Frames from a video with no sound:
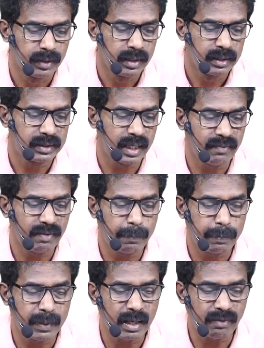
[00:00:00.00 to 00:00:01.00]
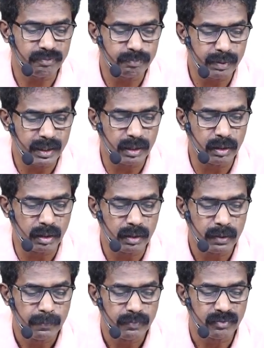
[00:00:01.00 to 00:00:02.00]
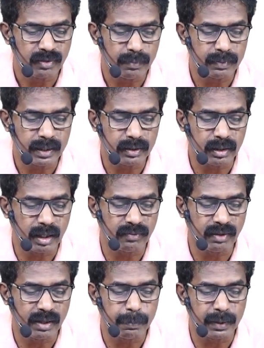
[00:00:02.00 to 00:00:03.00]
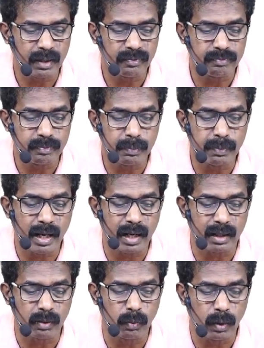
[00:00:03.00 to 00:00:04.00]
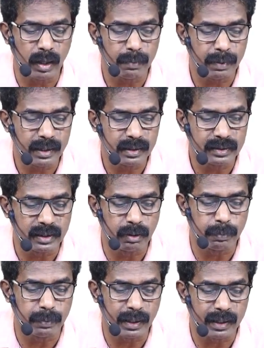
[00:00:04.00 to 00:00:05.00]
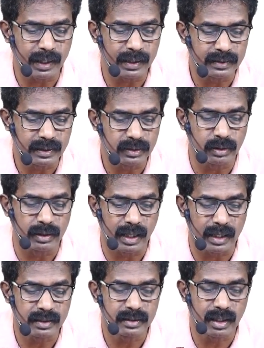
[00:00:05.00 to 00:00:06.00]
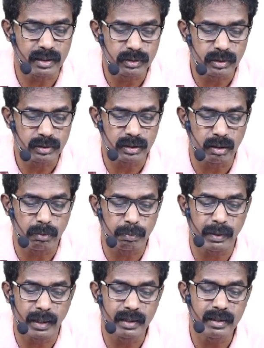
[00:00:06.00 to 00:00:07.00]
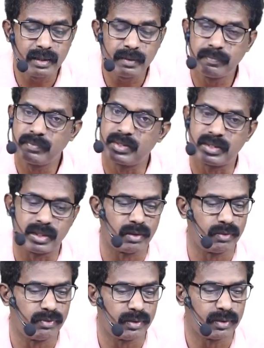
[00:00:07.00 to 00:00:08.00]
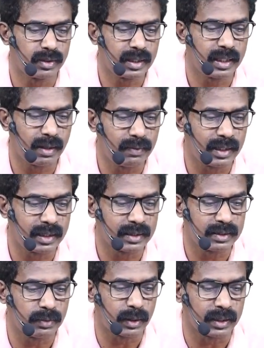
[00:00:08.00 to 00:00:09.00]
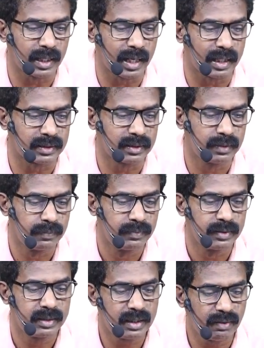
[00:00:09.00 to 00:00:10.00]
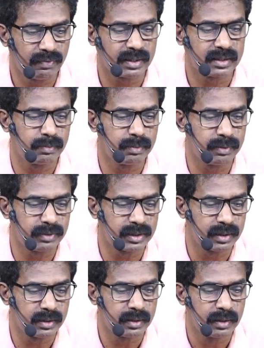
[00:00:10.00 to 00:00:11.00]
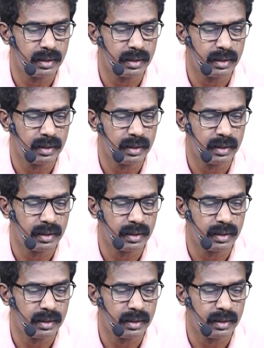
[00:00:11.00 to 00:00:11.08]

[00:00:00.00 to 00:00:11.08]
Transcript: Same way P of B, you know, from that you can find P of B bar, 1 minus 0.96, so that is also 0.04. Okay, now let us see what they asked. See the first subdivision.